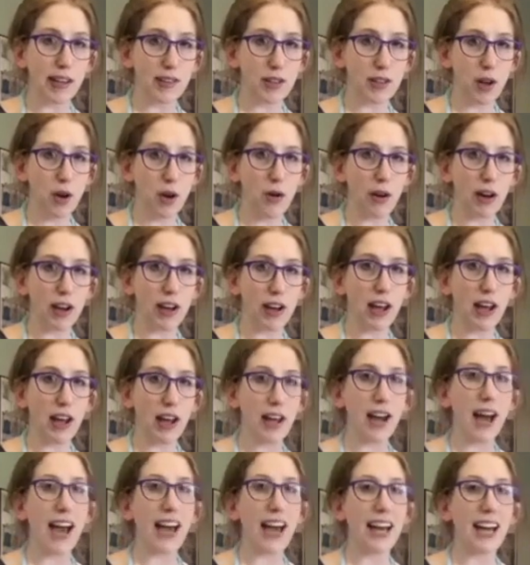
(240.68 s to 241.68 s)
coconut,
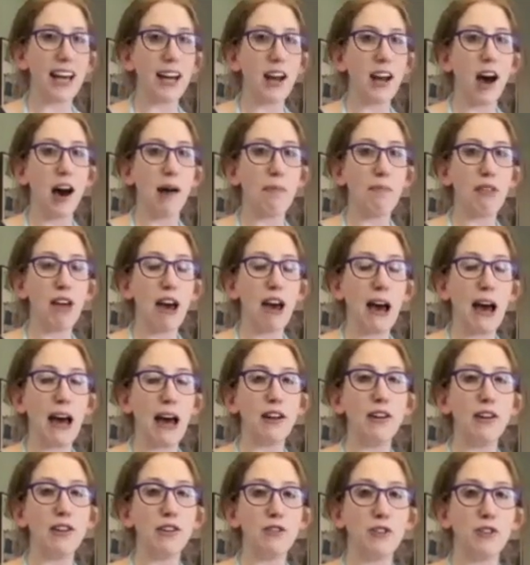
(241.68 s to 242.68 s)
I can up that
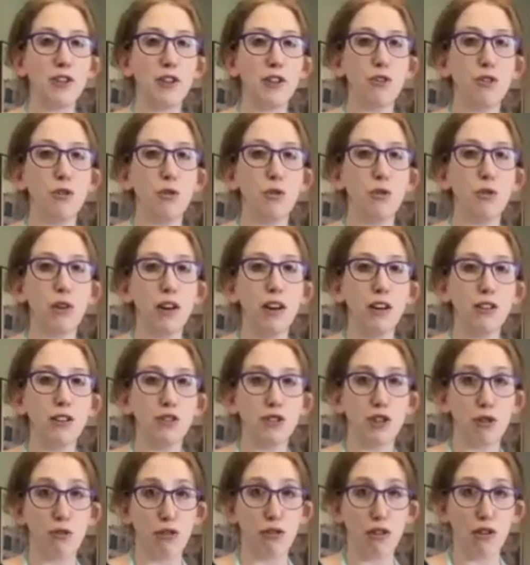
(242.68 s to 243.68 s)
to
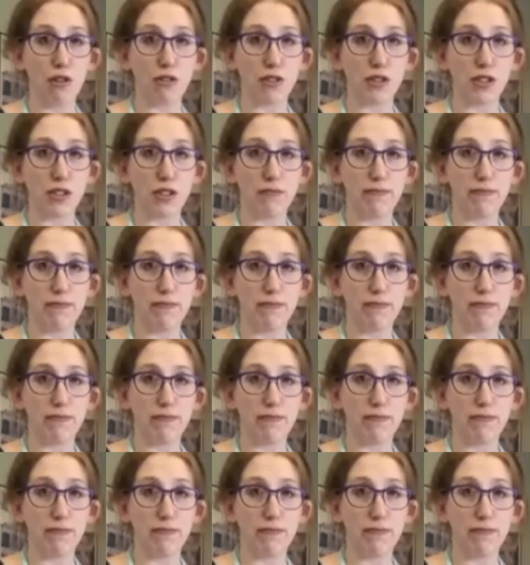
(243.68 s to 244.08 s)
2/3.